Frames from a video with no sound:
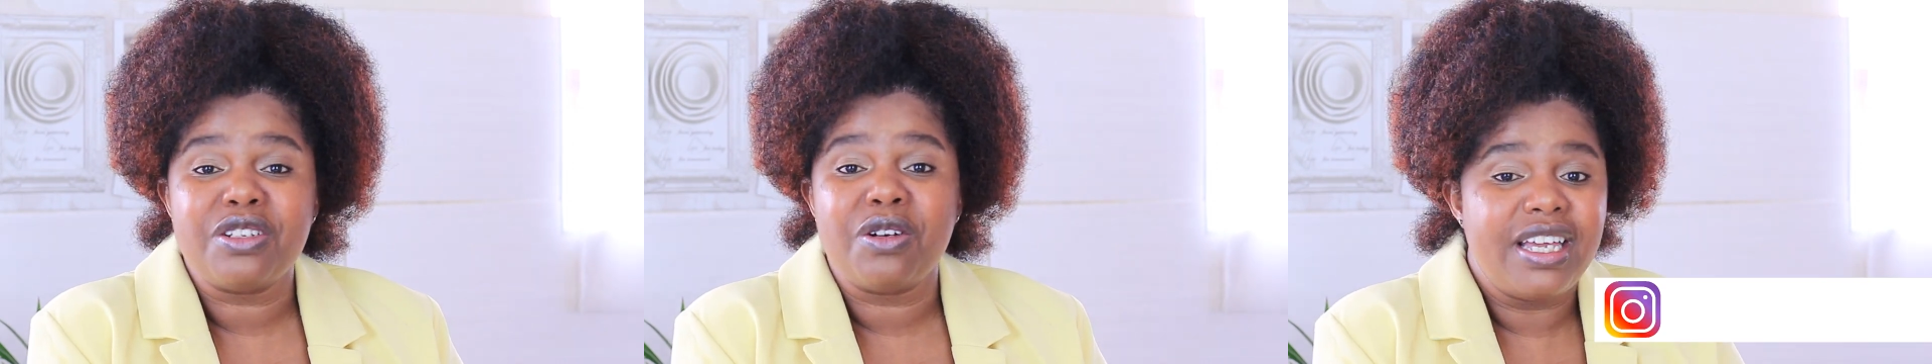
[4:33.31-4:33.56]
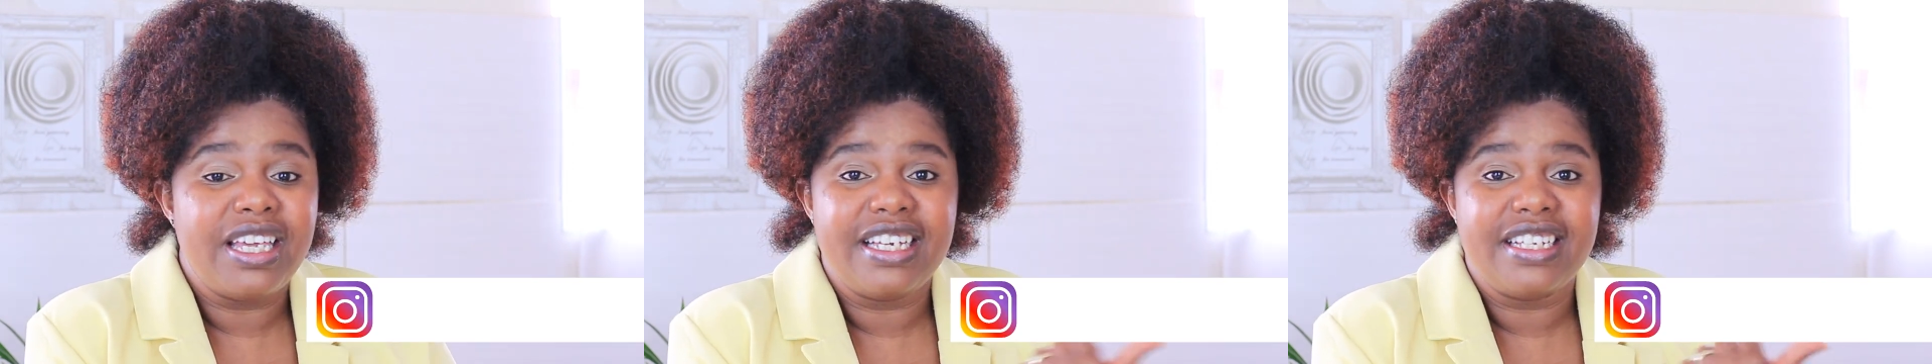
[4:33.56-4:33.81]
so
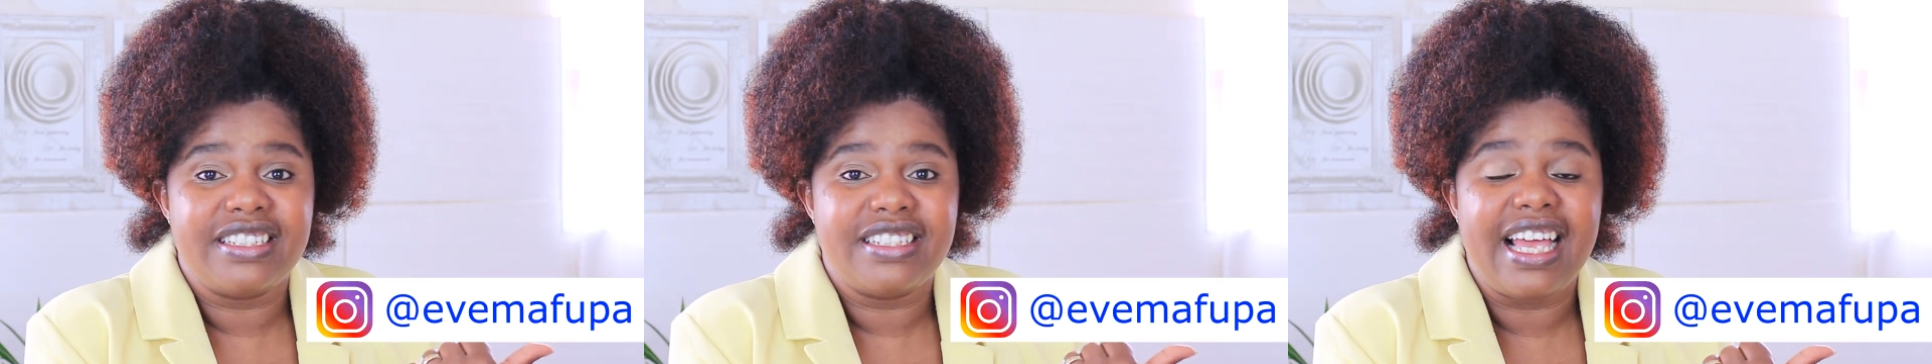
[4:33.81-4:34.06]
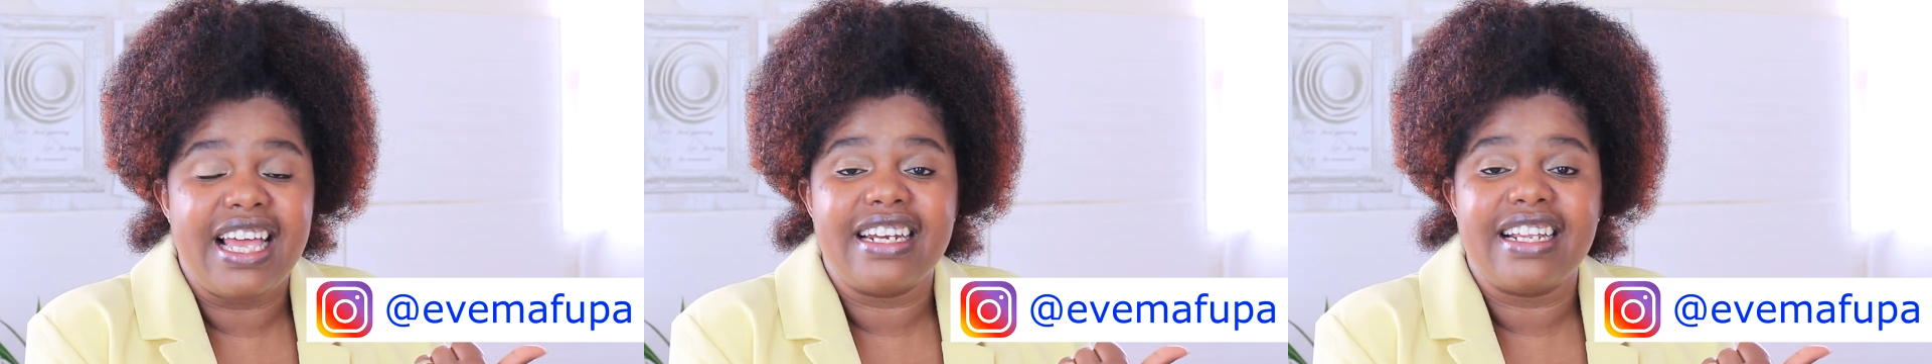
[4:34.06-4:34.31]
here's
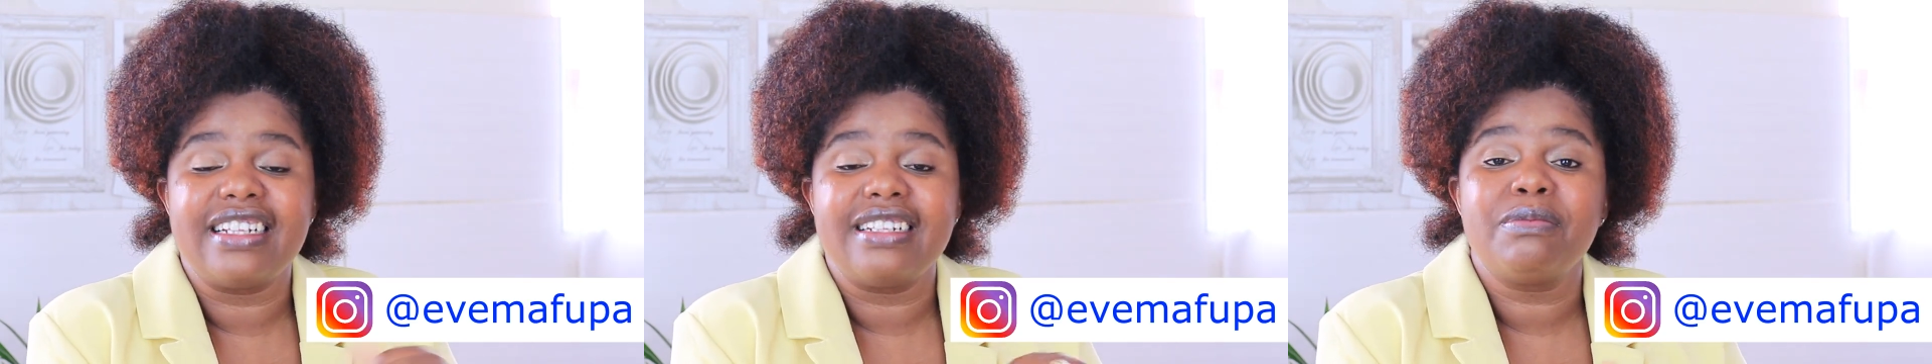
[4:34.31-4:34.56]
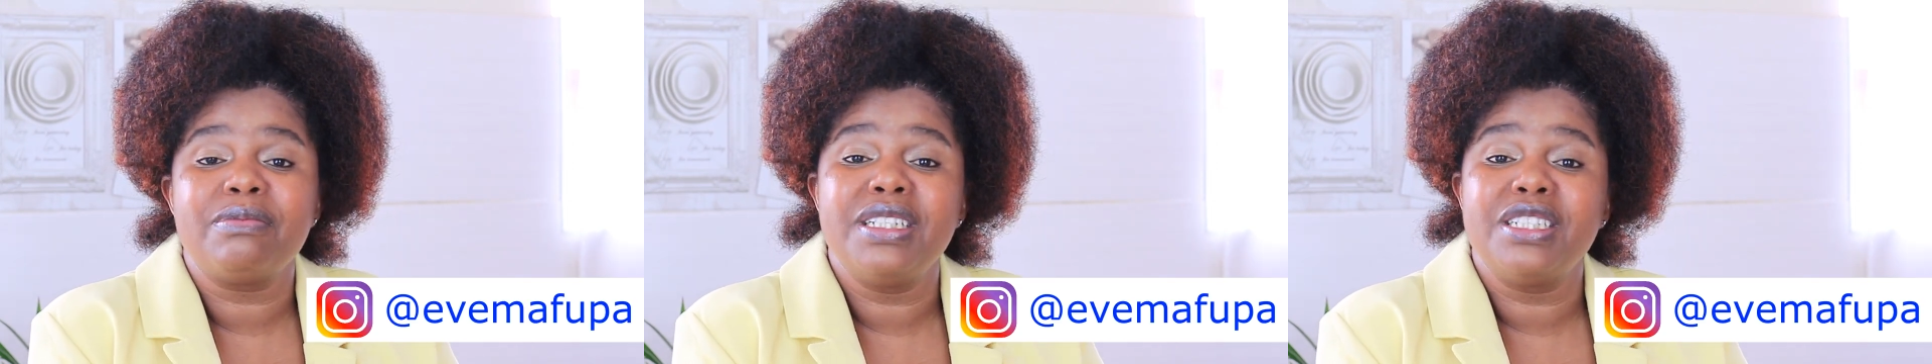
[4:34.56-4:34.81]
the
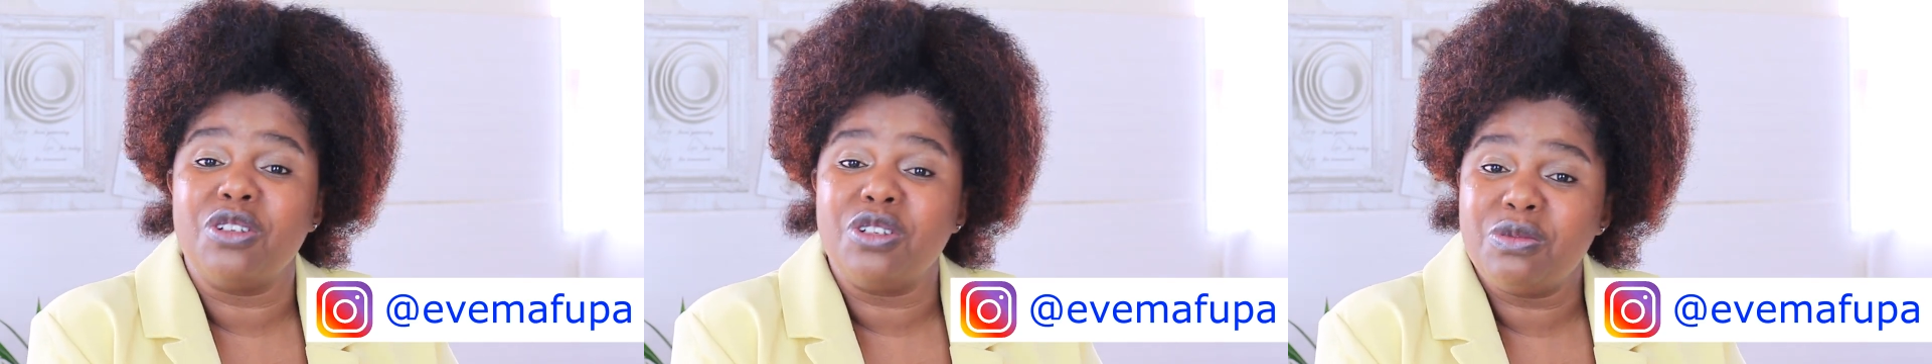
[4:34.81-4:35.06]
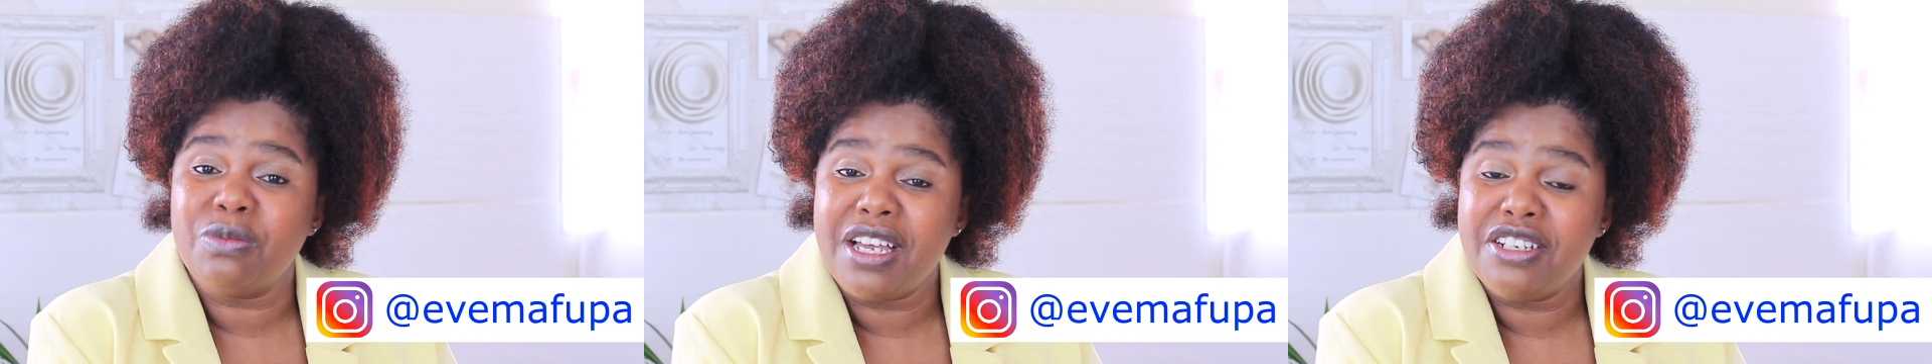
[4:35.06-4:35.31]
handle. Please
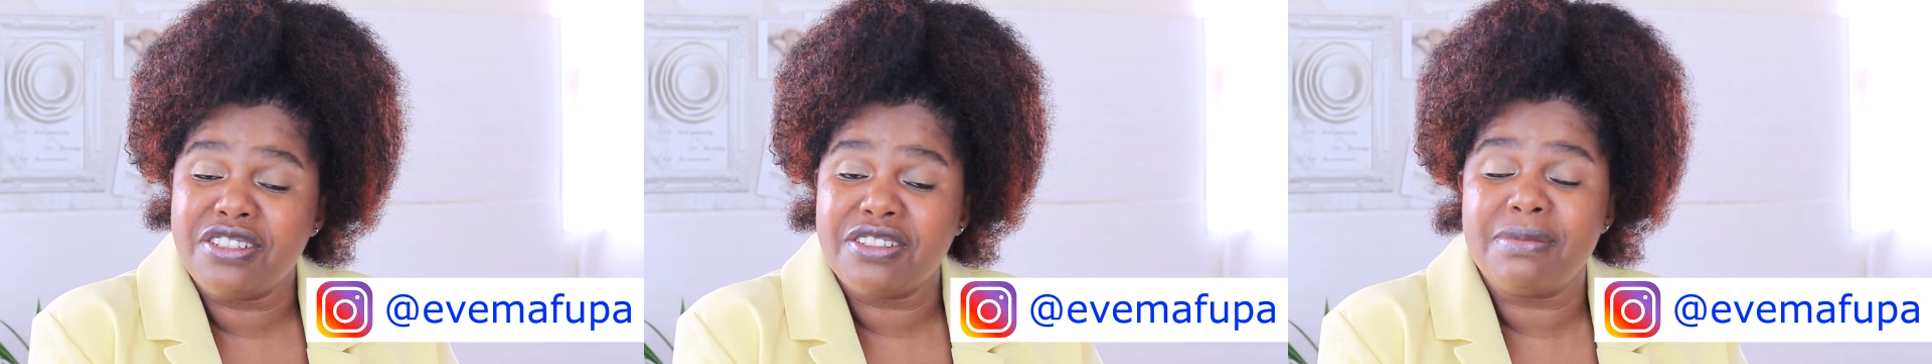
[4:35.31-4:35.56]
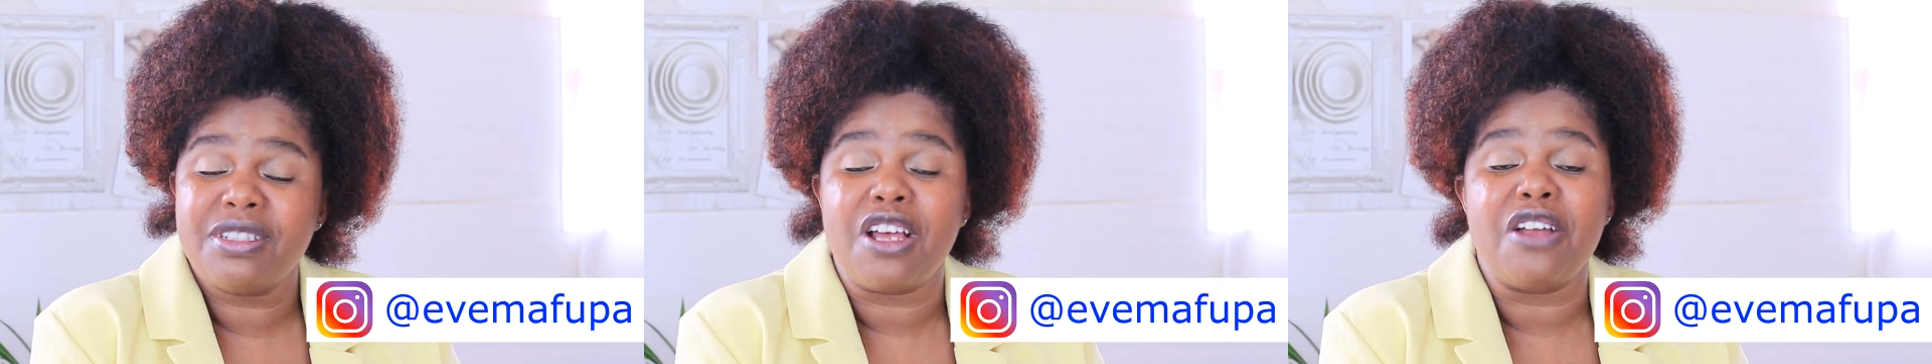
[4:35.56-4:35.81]
go to my
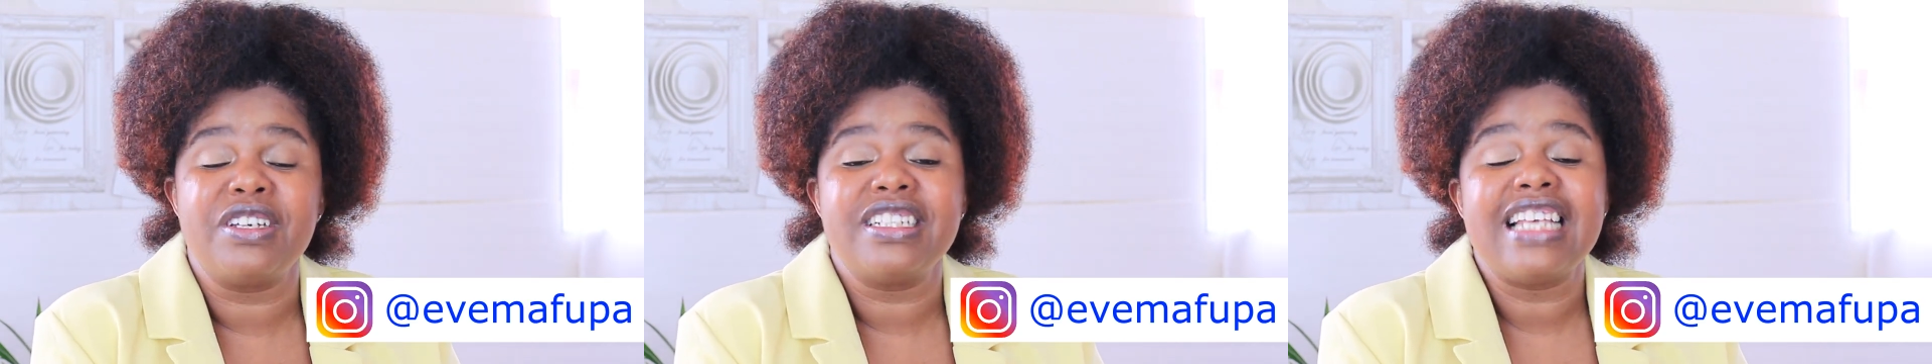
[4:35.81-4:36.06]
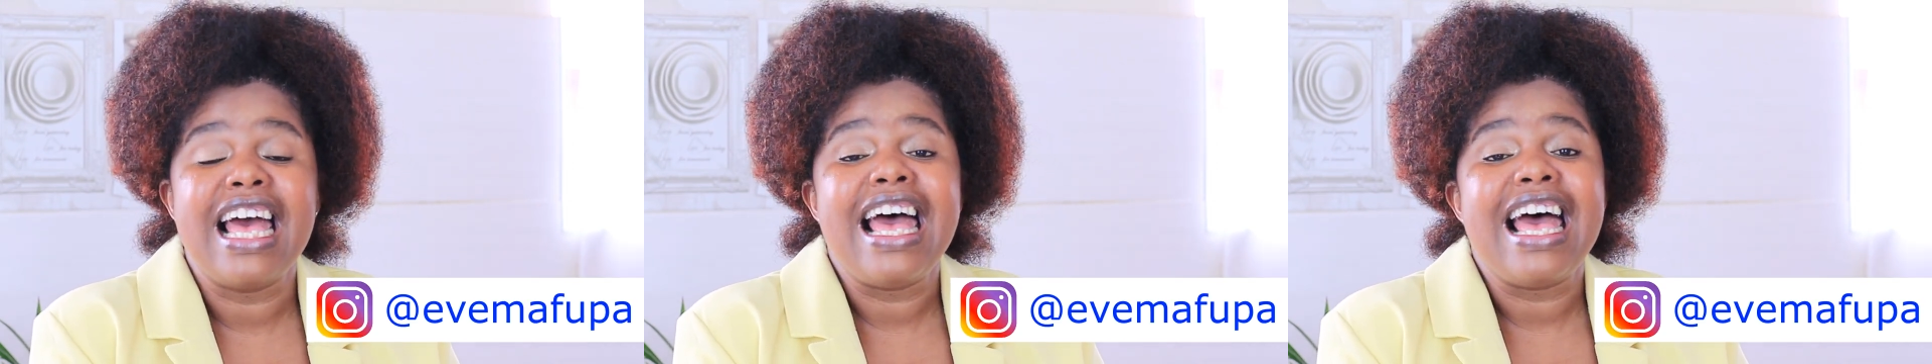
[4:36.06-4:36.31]
Instagram stories